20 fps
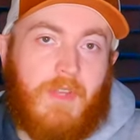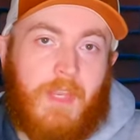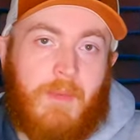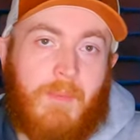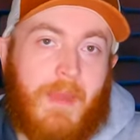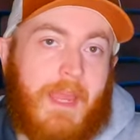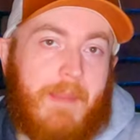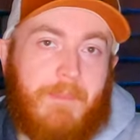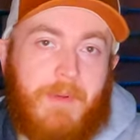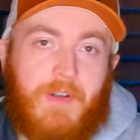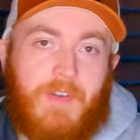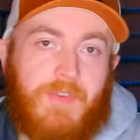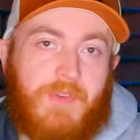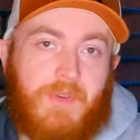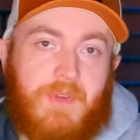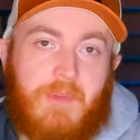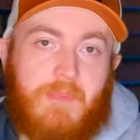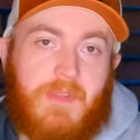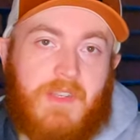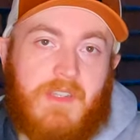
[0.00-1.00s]
in my
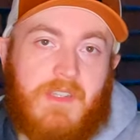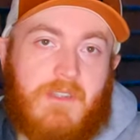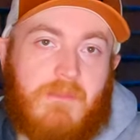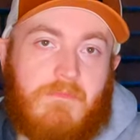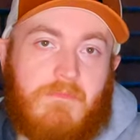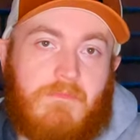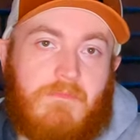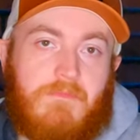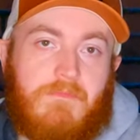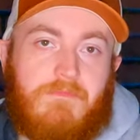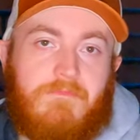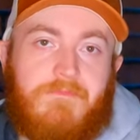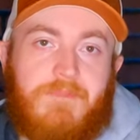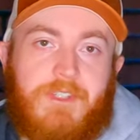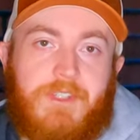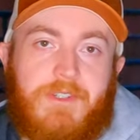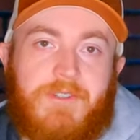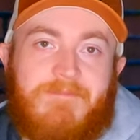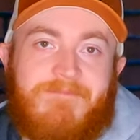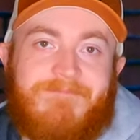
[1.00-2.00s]
personal opinion,
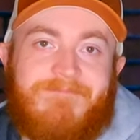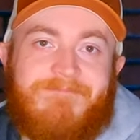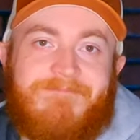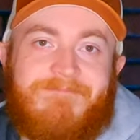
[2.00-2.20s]
too.